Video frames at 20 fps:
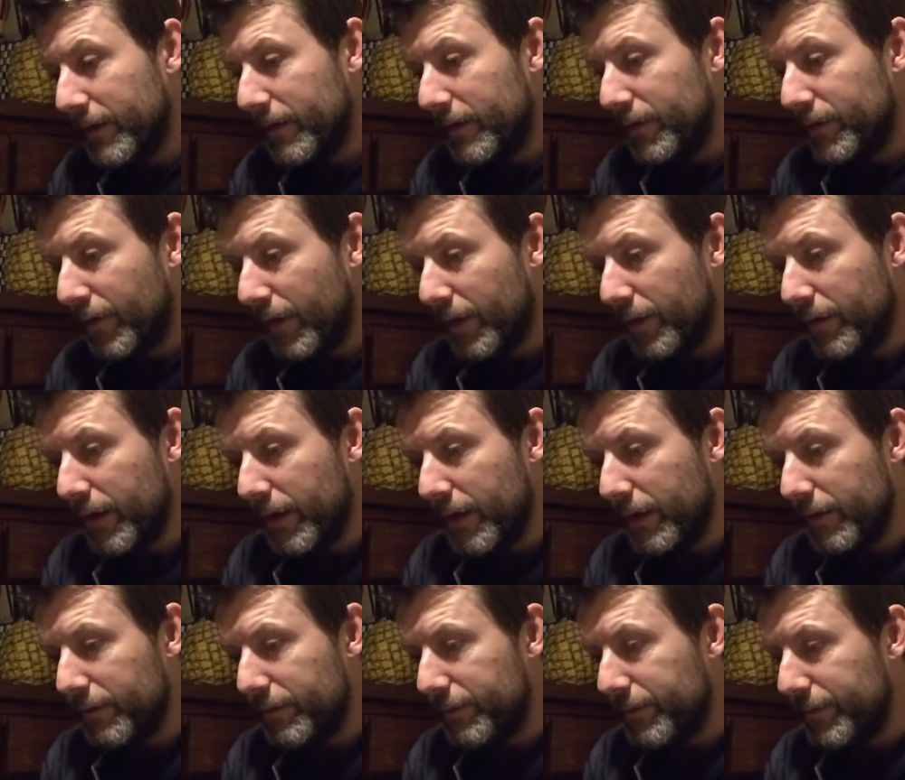So yeah,
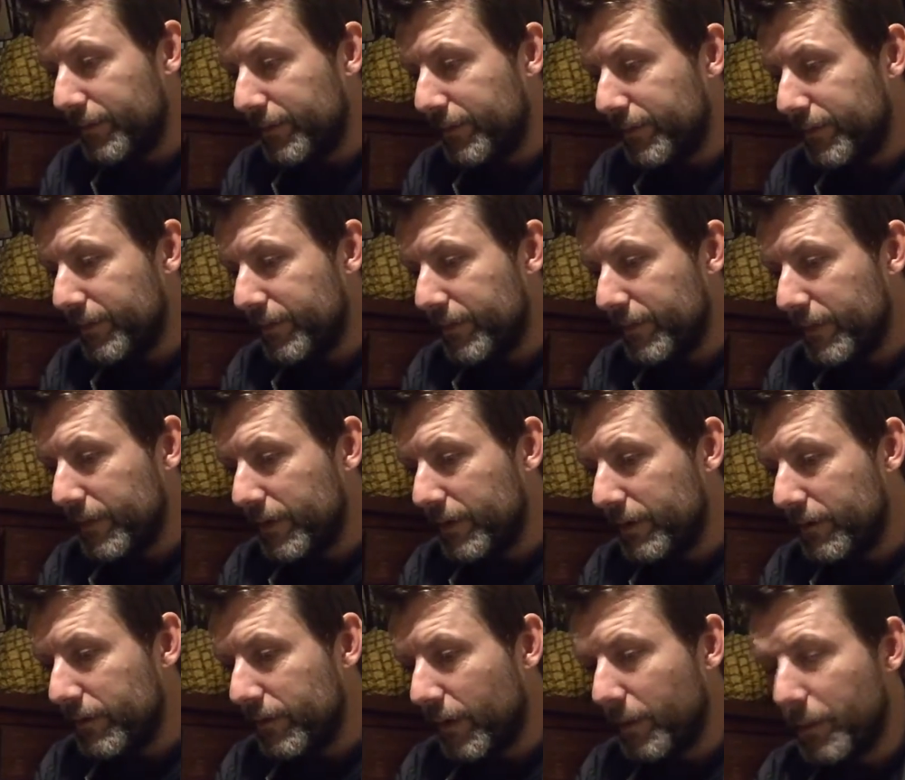
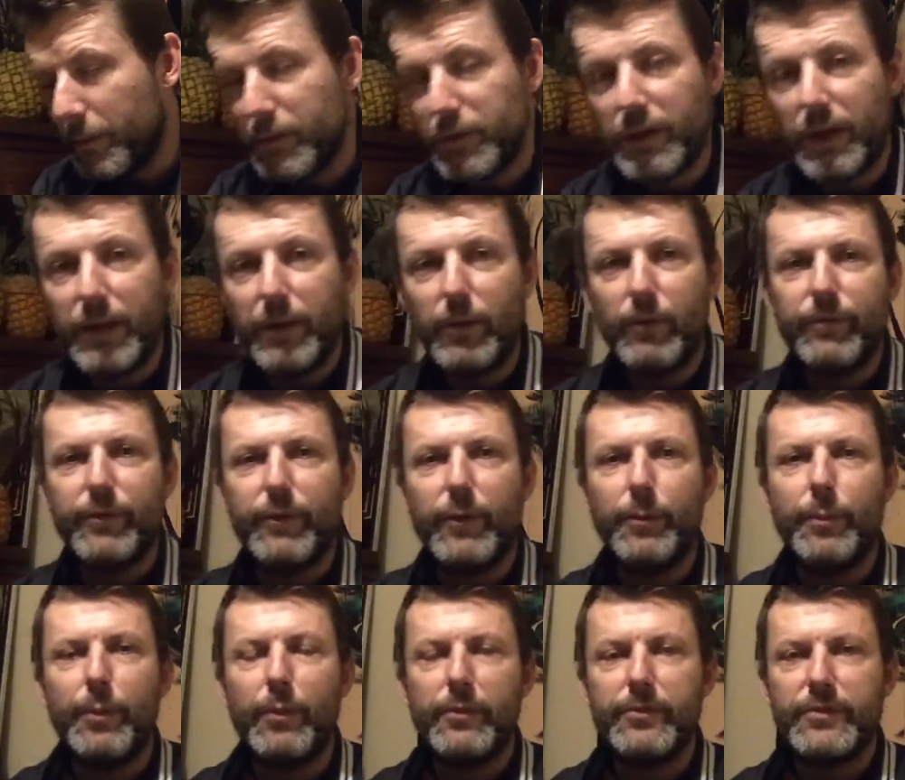I'm not saying all
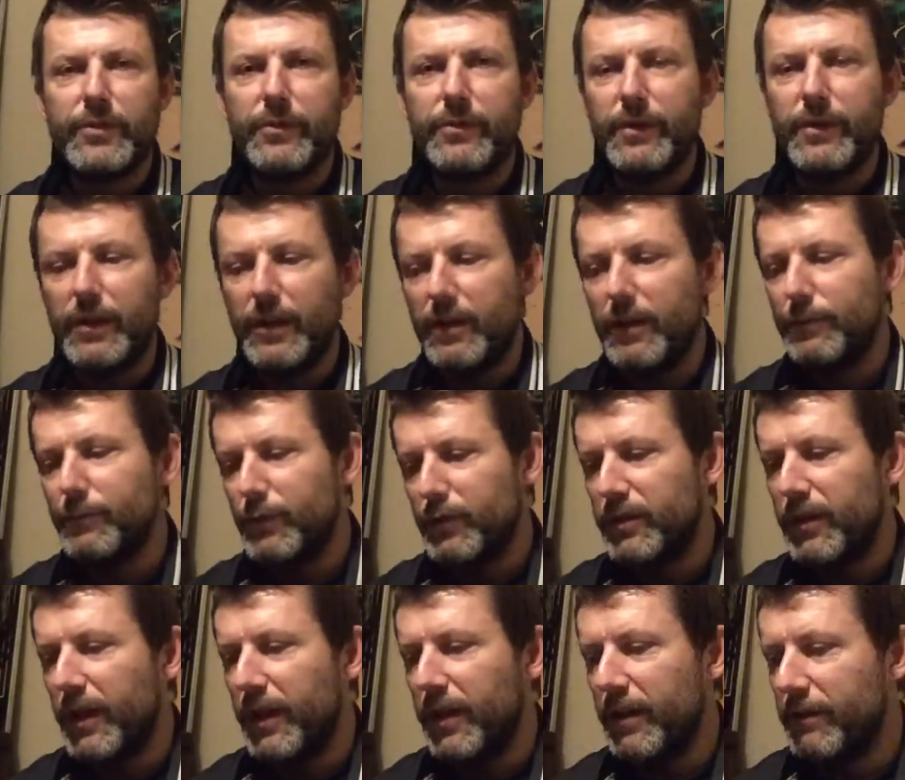footballers are thick. I'm just
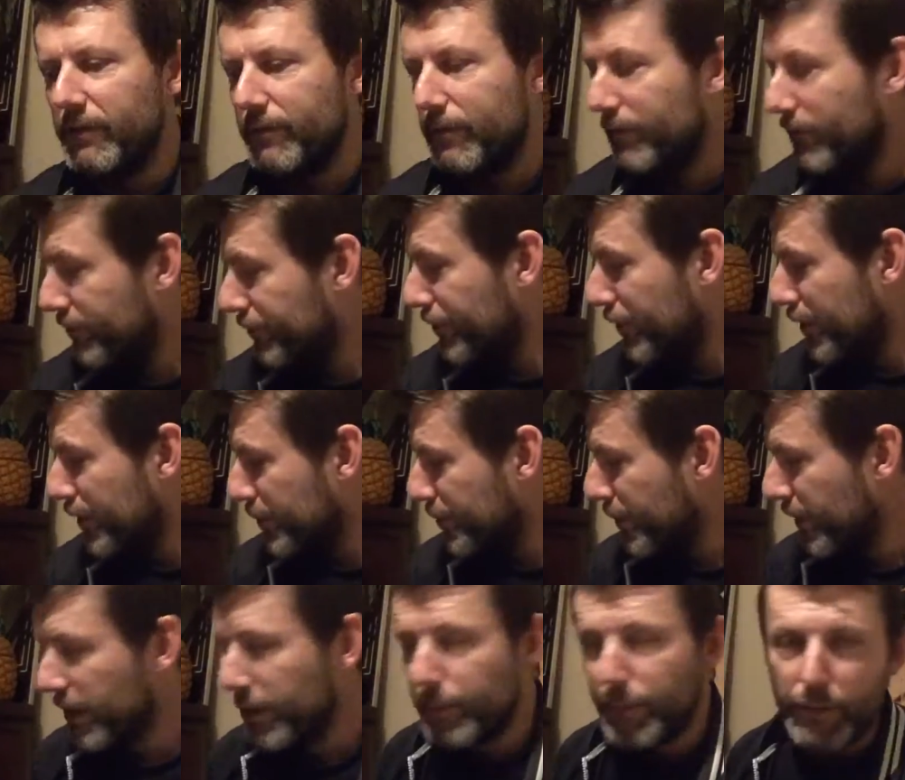saying rich
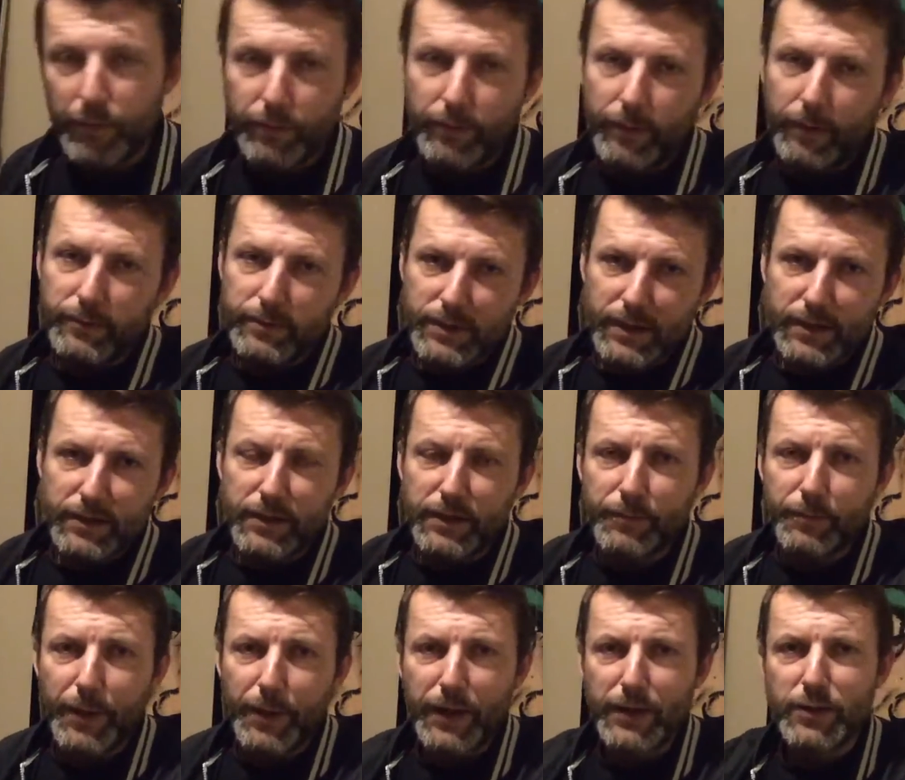people. I was lending
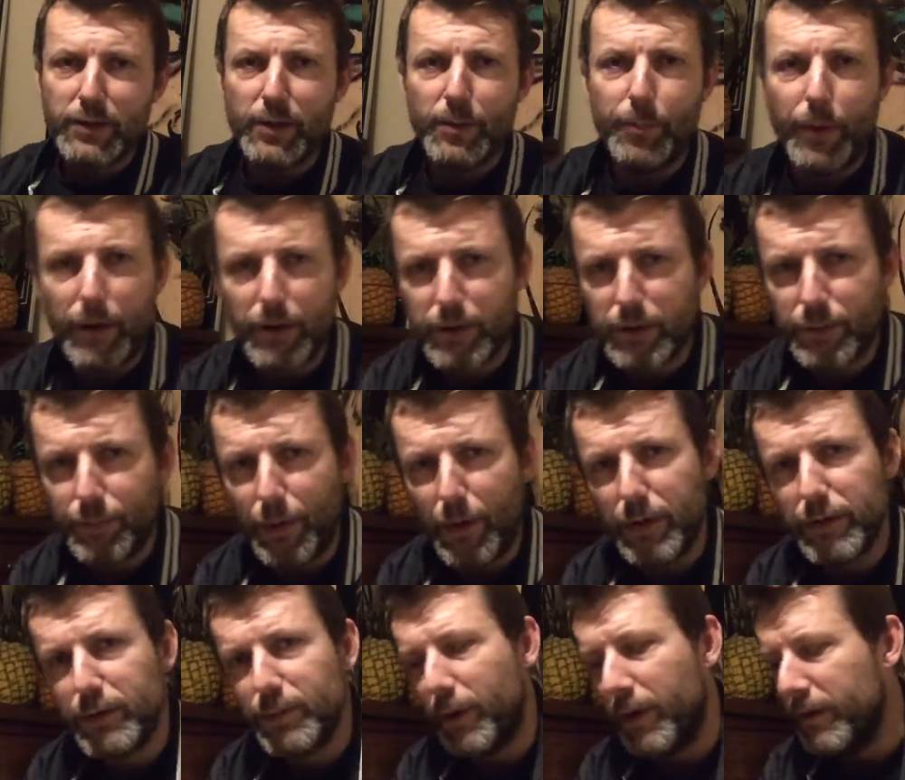it back to the Posh
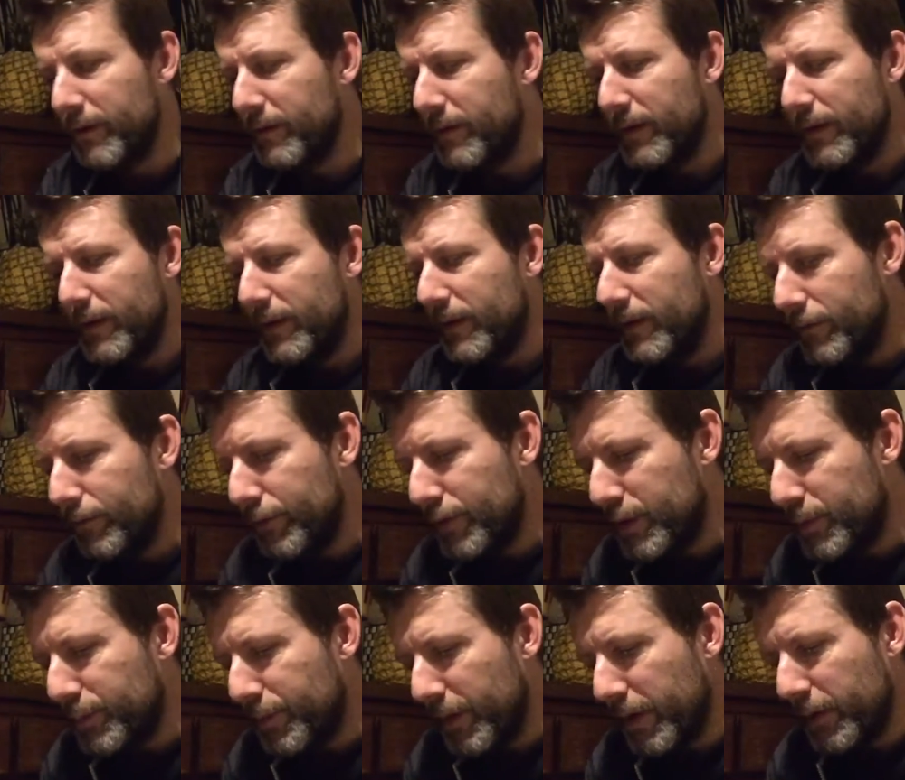Spice one.
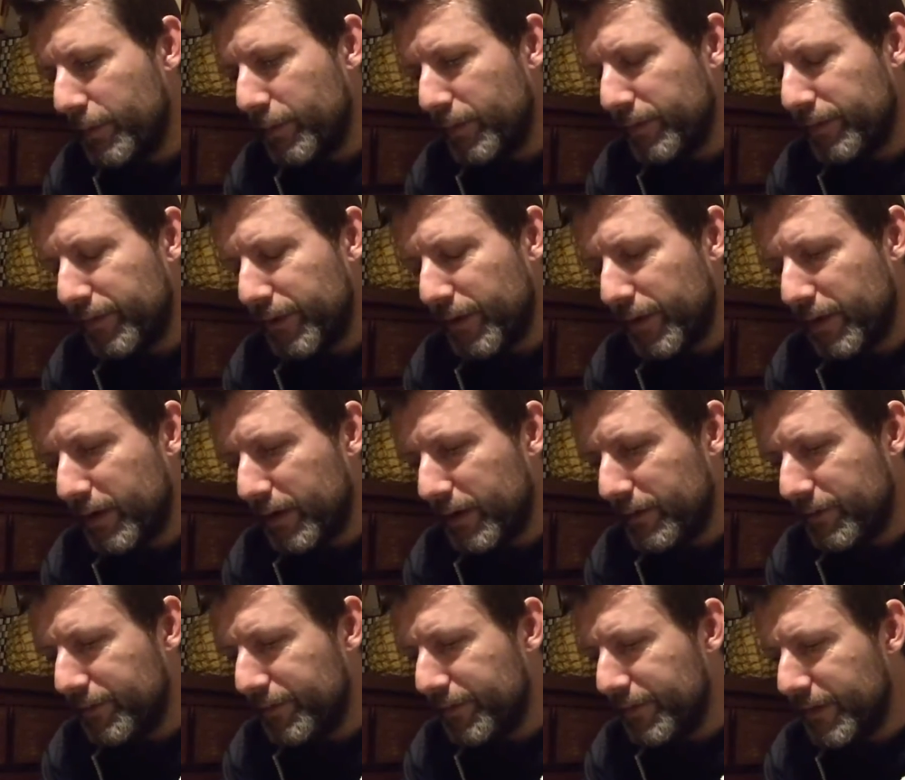Rich people,
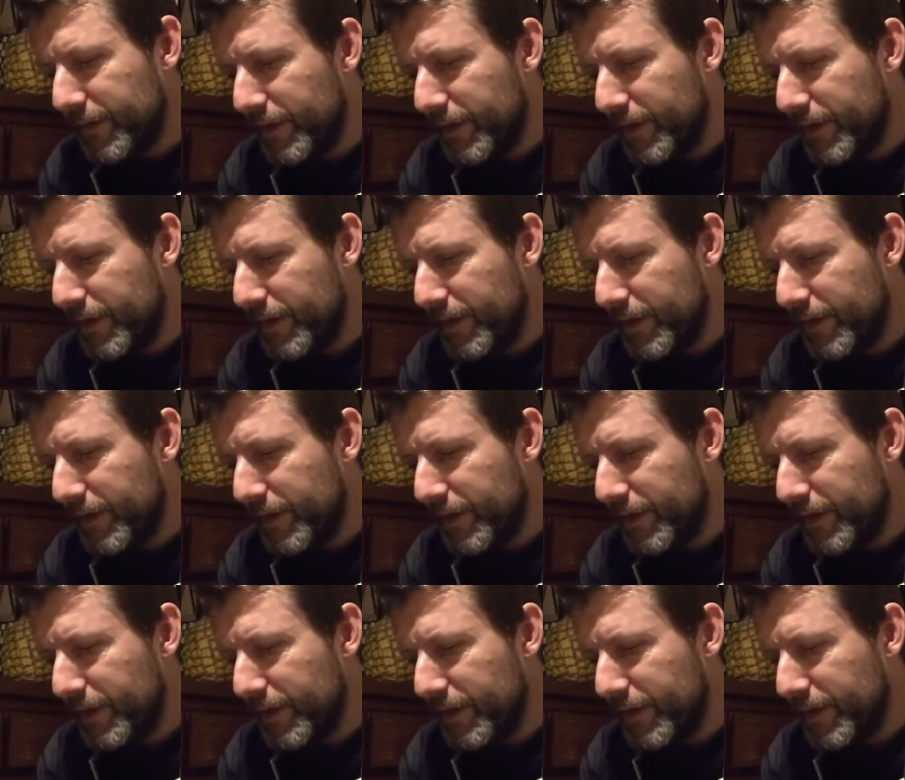fucking,